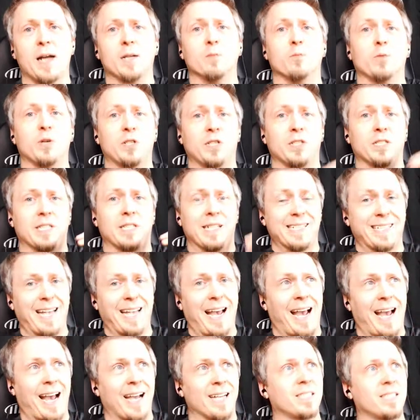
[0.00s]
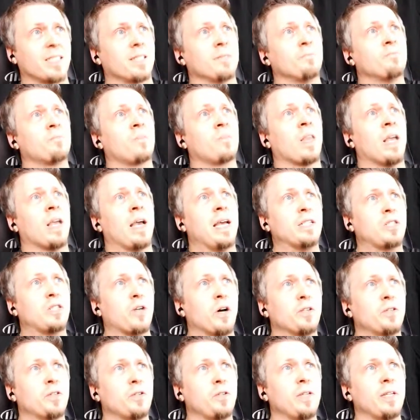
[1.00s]
which is his axe. He's
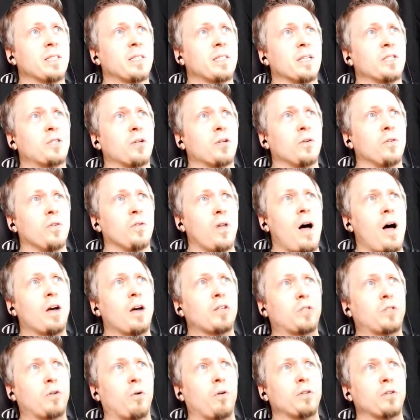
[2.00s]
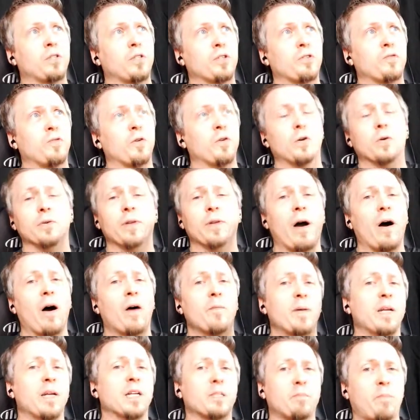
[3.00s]
going to do this until log storage is full. Now, I've
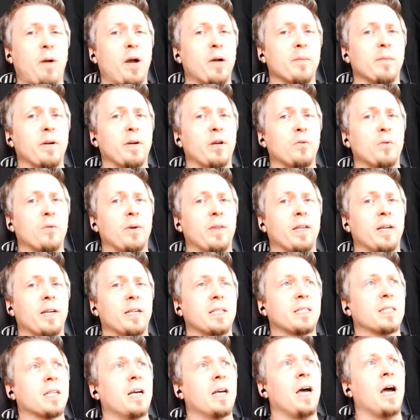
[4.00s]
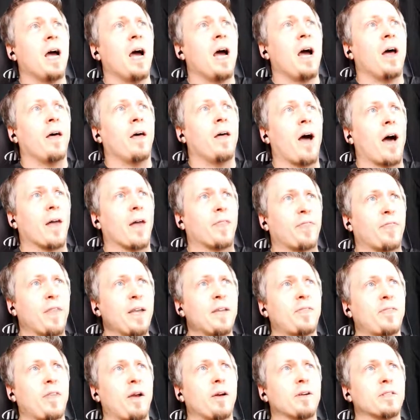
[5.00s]
been experimenting with this. I
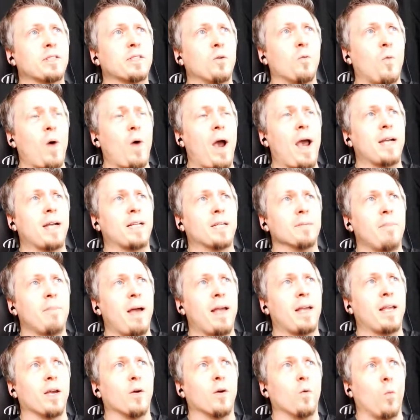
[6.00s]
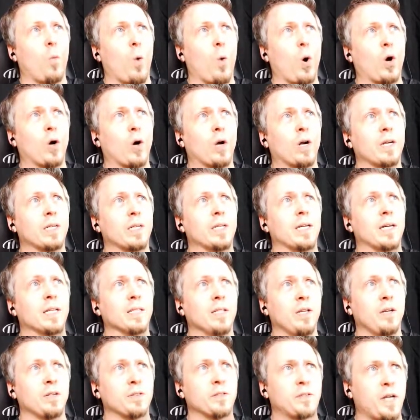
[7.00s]
think there's a way to make it work a
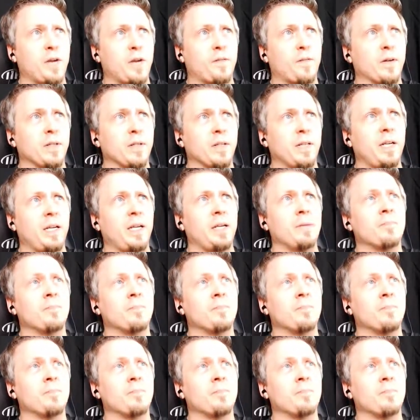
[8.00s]
little differently,